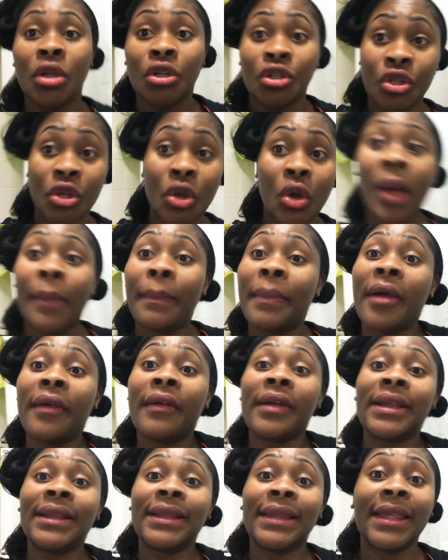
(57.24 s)
So
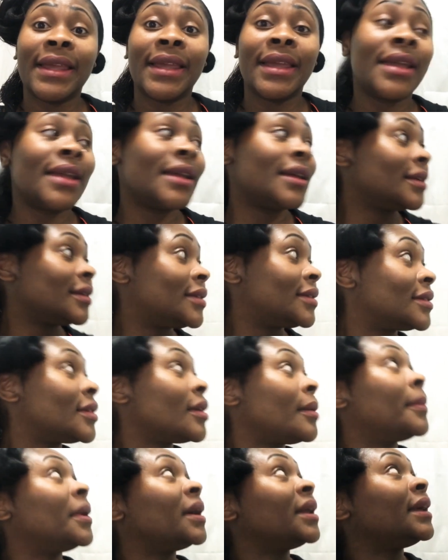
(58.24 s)
apparently
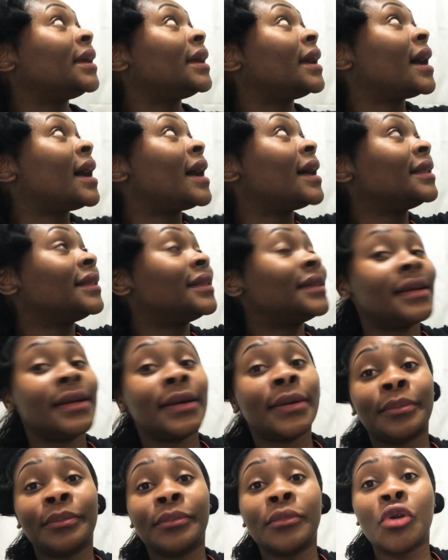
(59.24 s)
somebody had
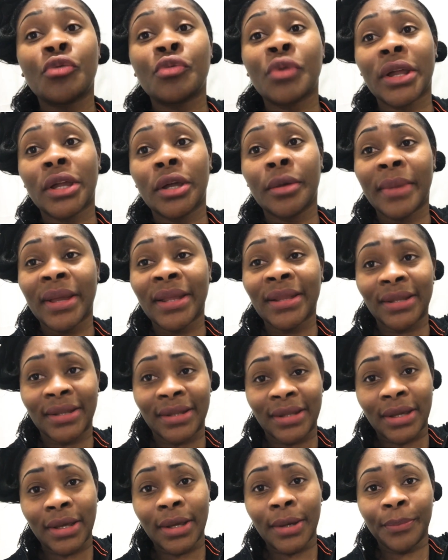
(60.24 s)

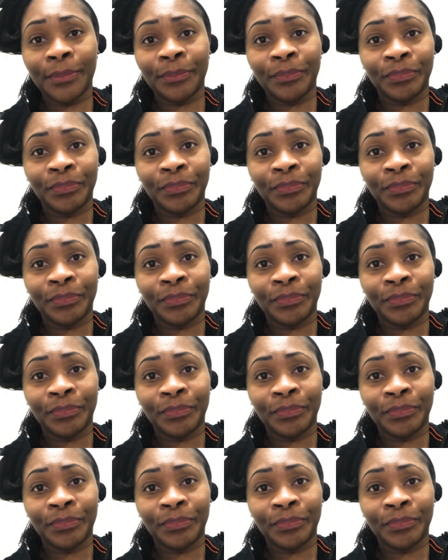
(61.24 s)
recommended it,